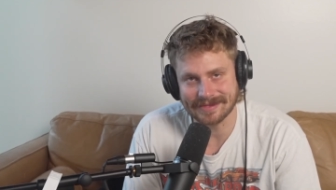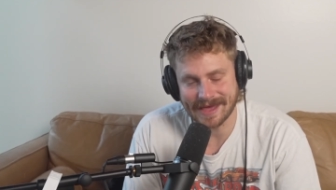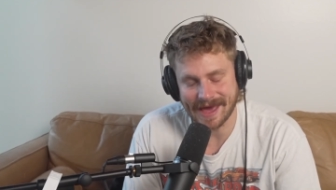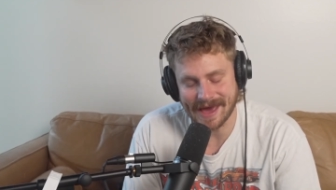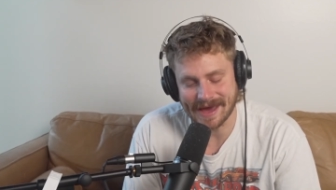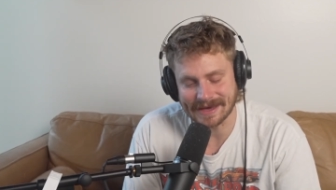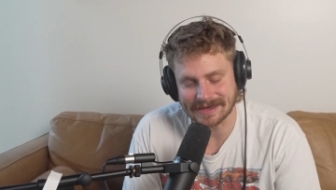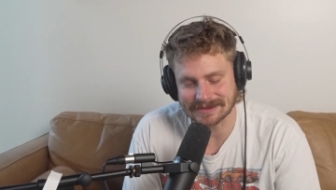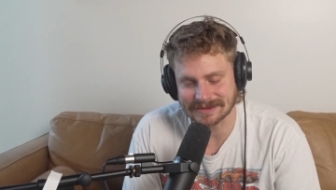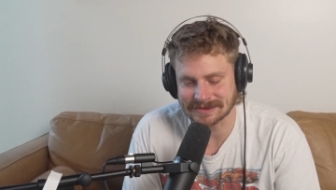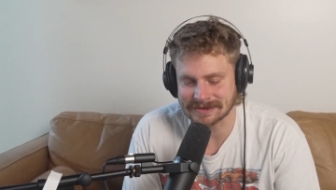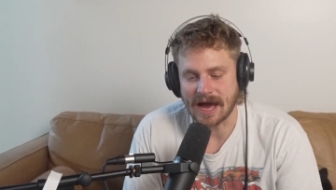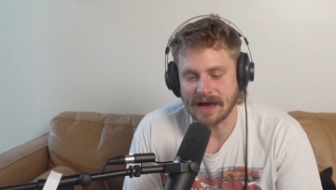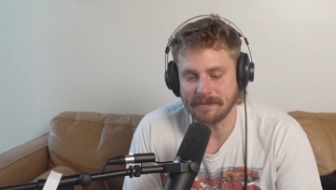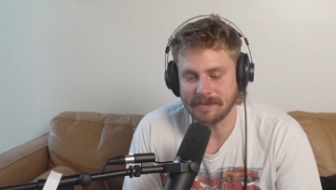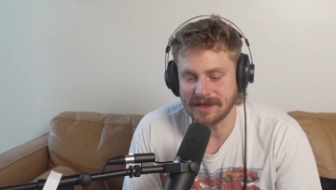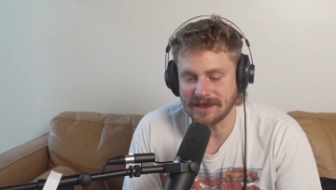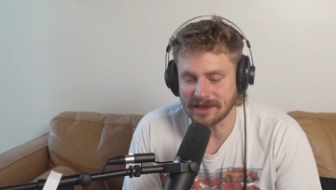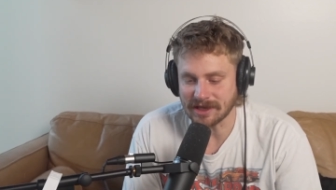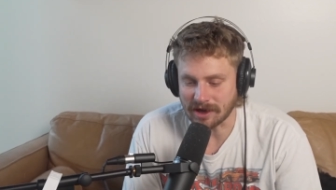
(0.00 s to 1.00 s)
thanks.
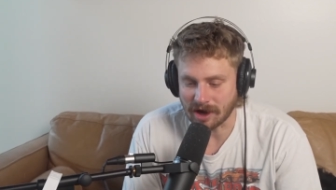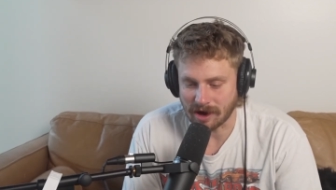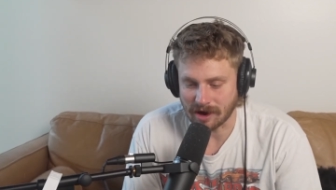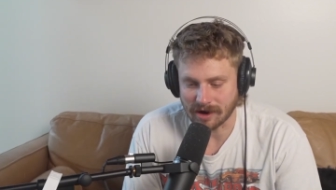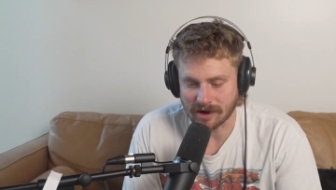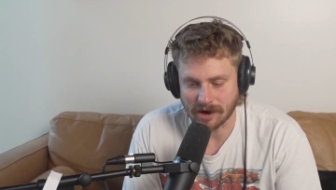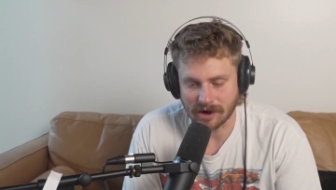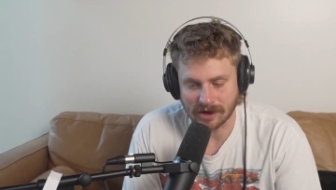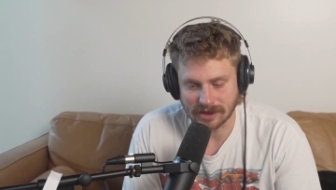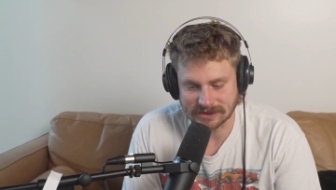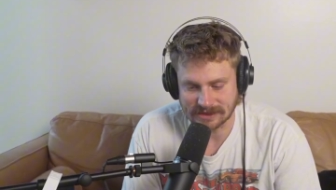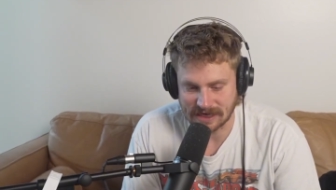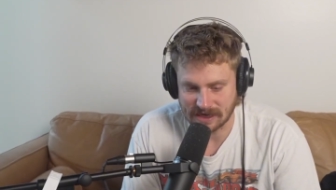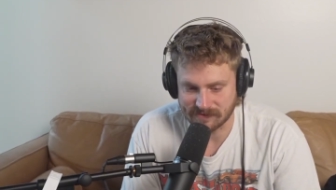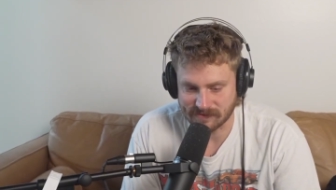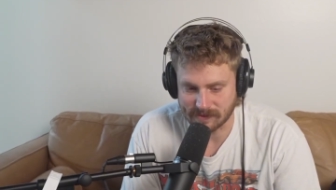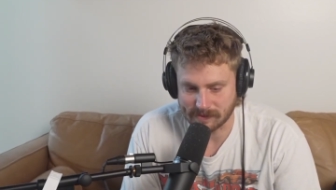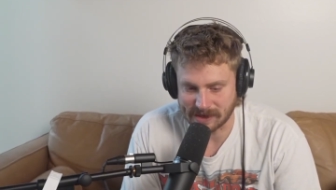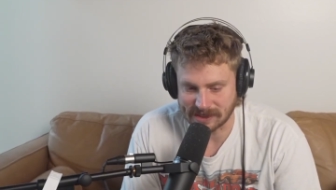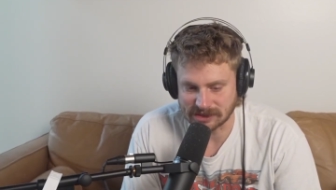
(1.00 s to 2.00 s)
I'm in the car all day
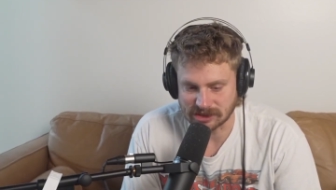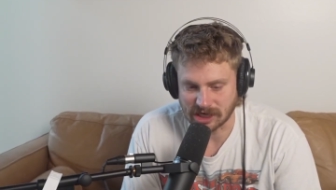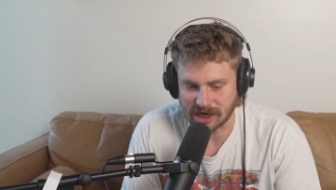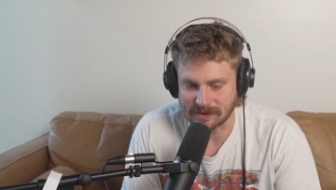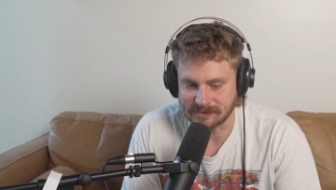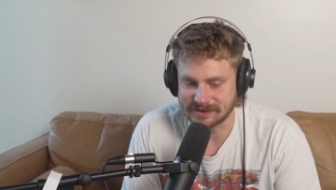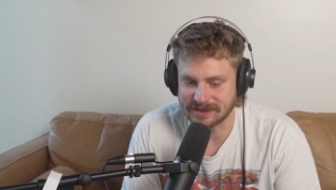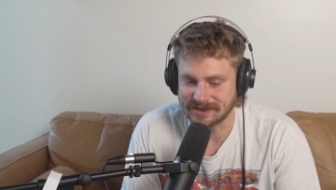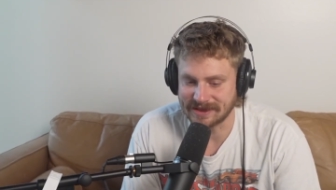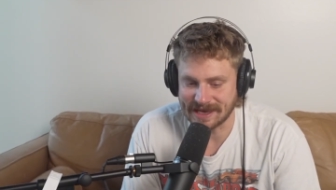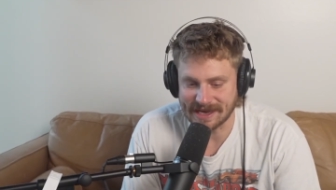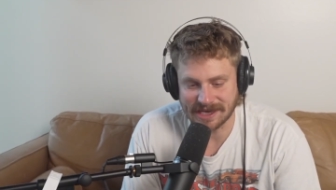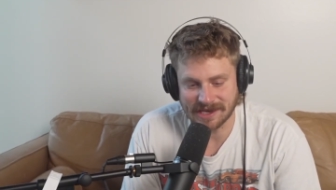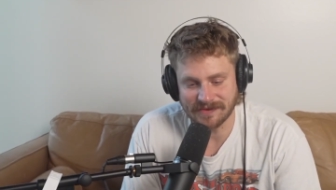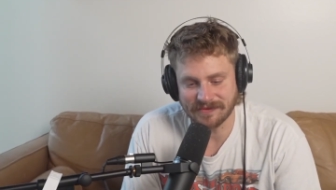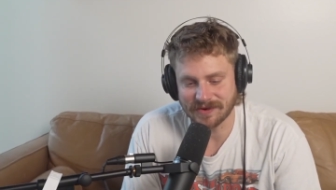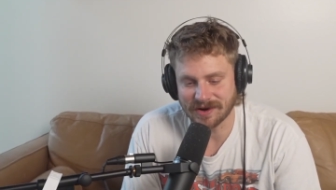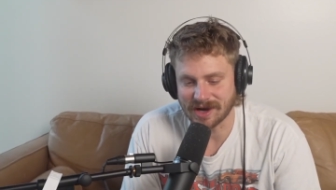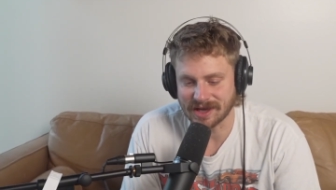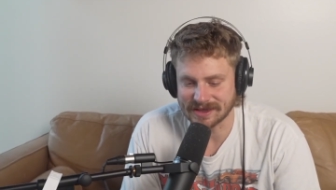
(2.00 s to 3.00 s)
for my job, so thank you
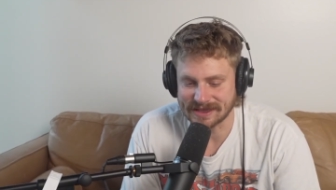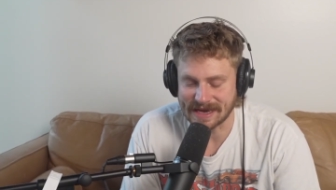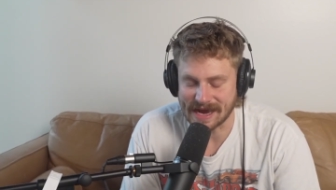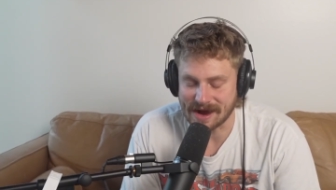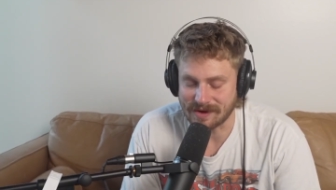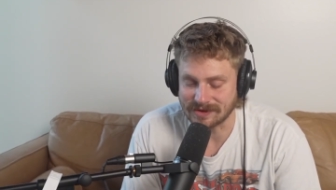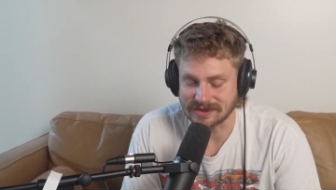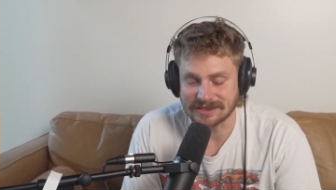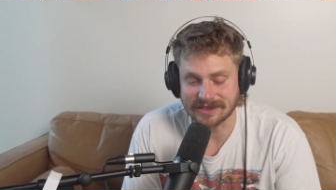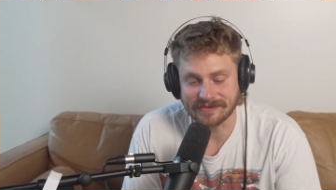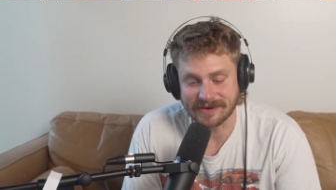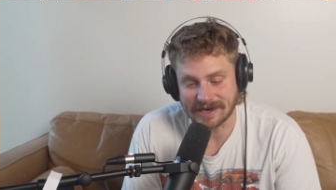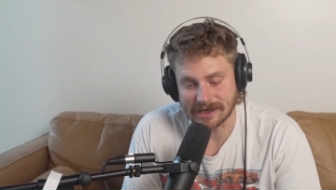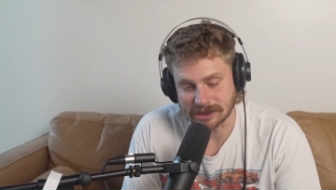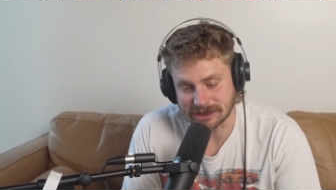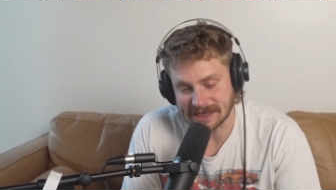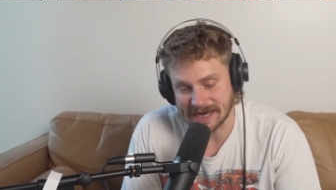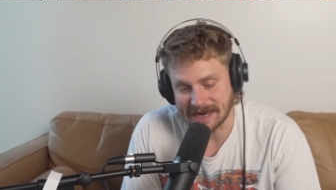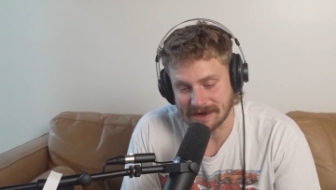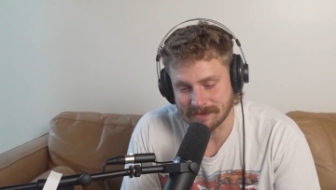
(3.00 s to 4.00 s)
for all the hours of
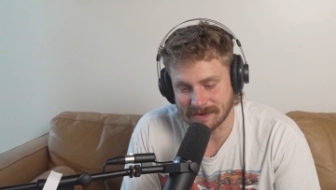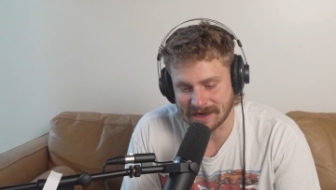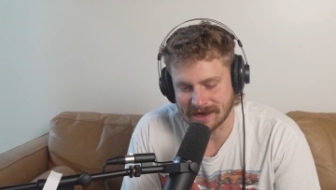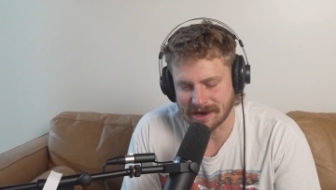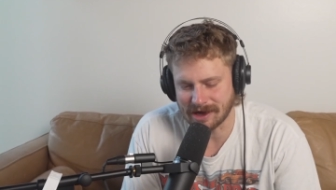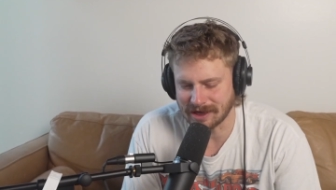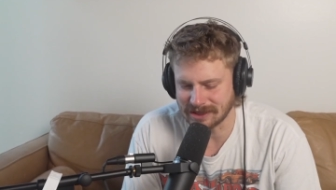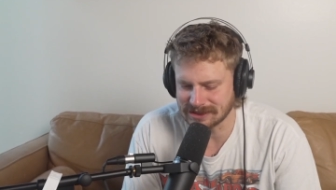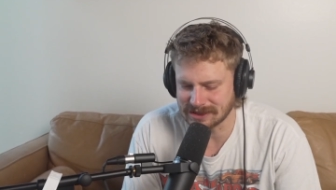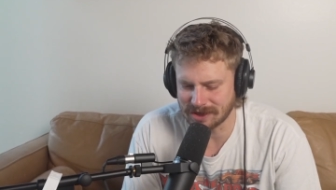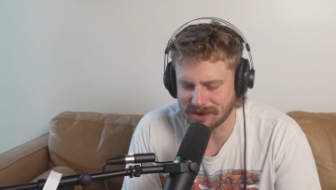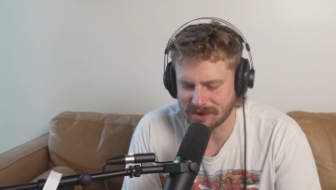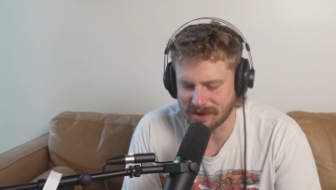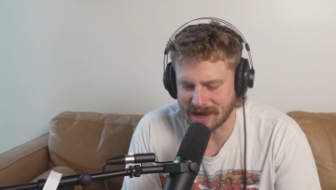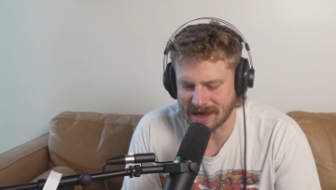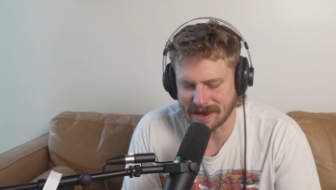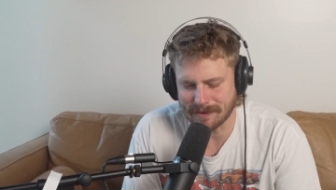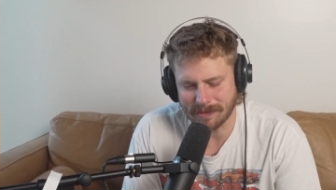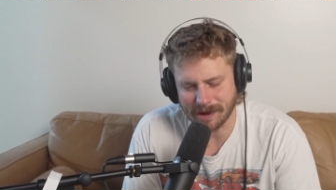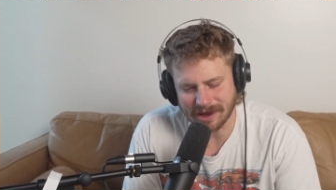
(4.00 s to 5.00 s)
entertainment. Also,
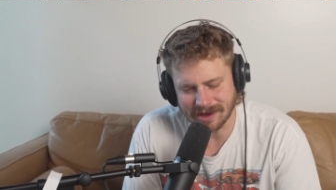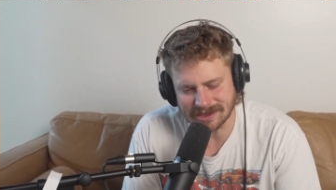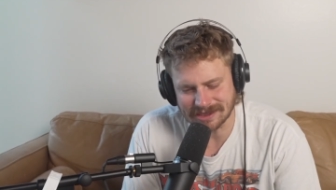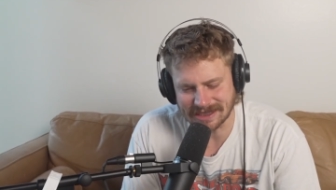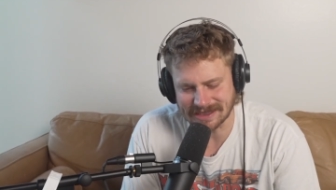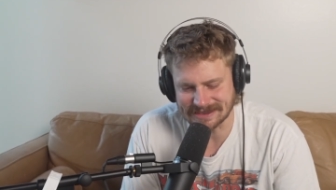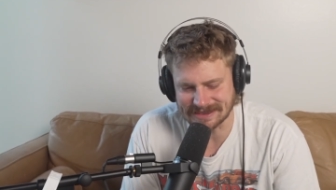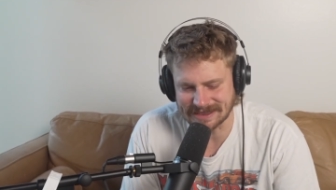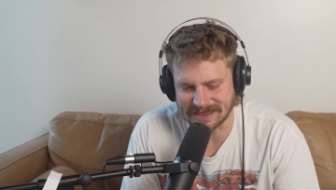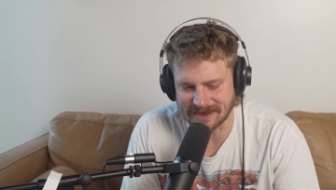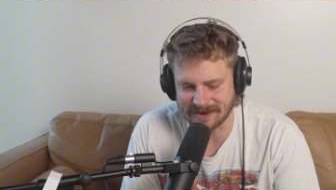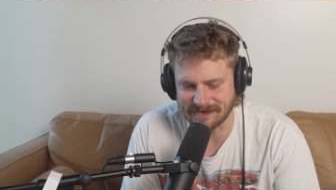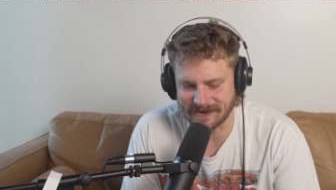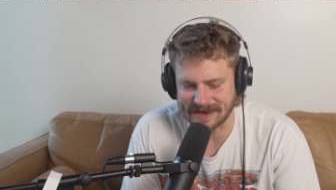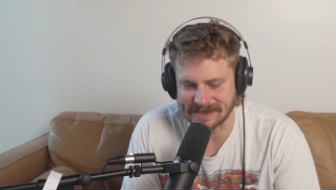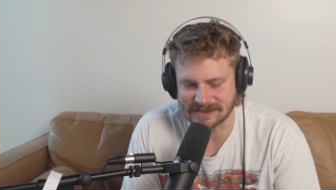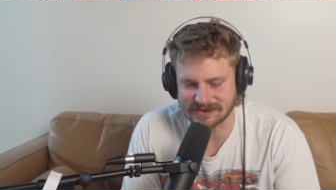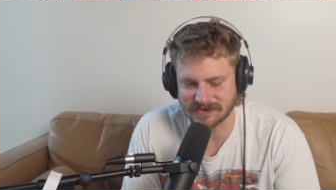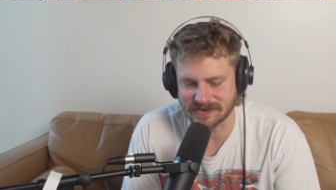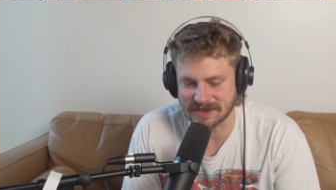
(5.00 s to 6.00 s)
I apologize in
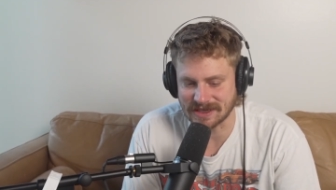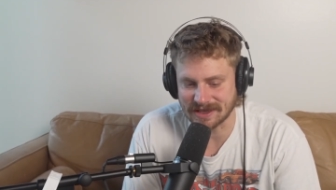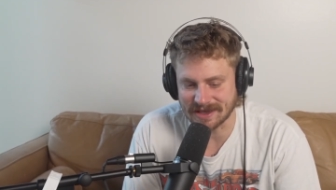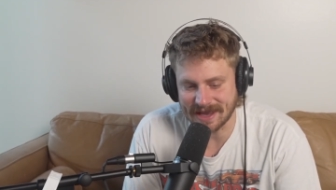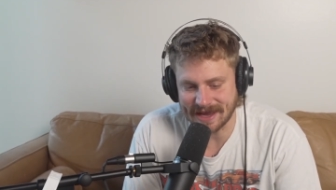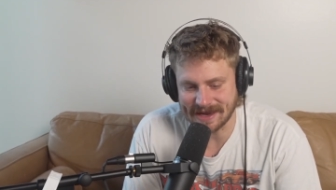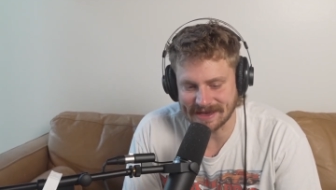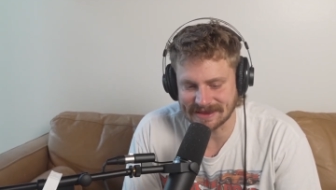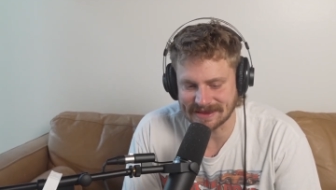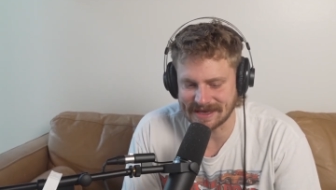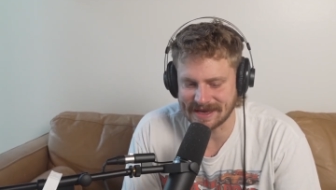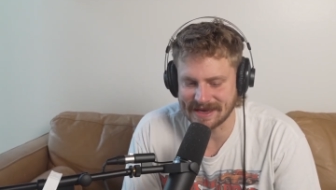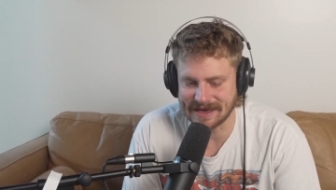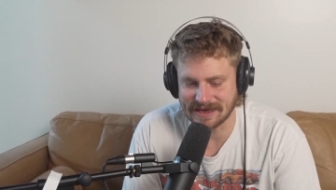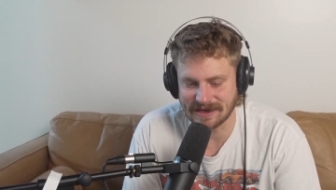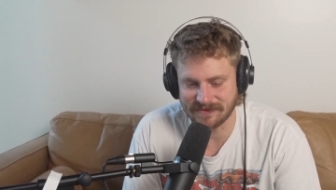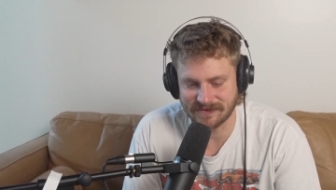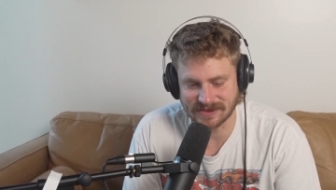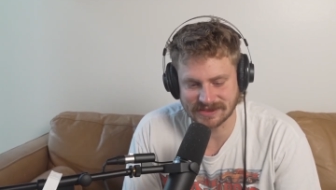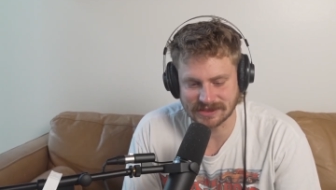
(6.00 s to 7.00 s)
advance for the length
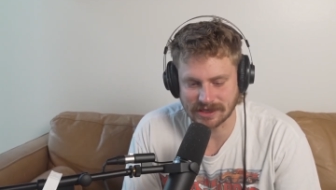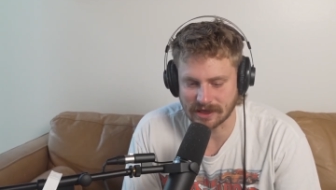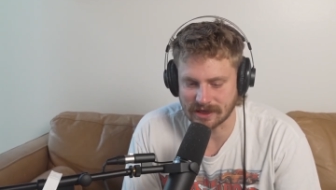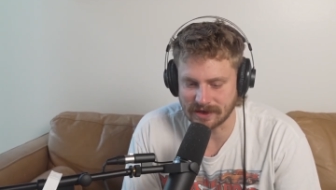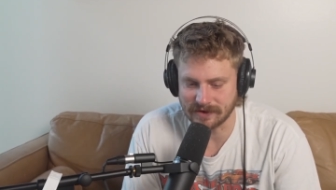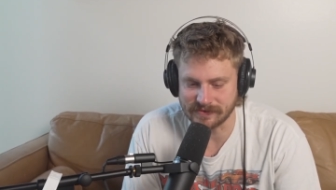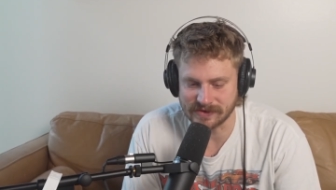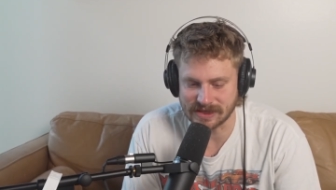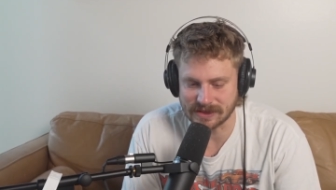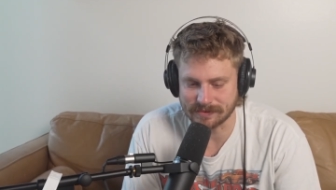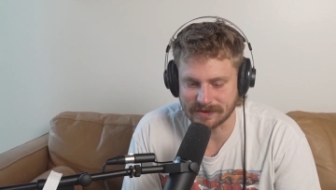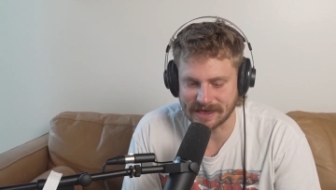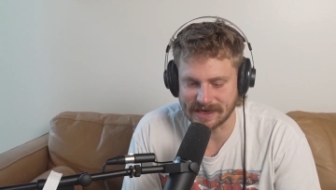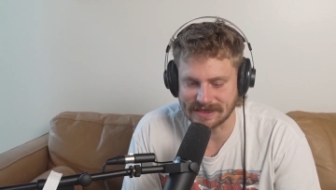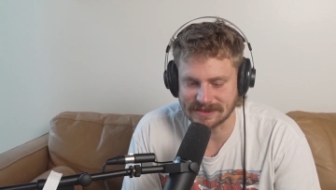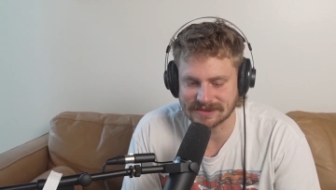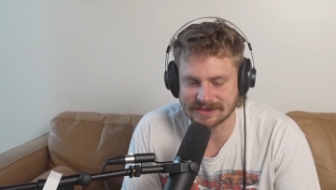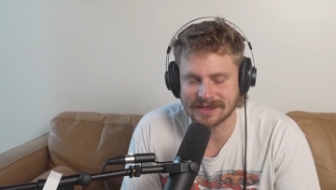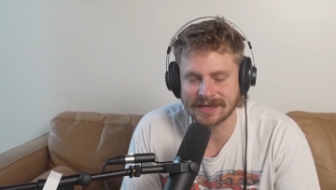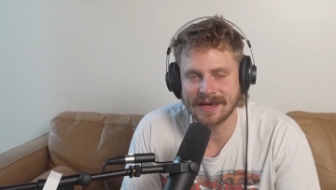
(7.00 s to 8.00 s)
and if it's all over the
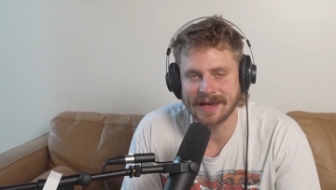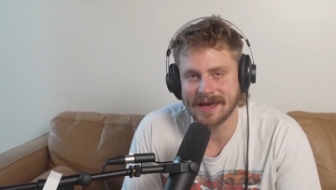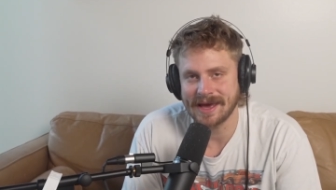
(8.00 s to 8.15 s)
place.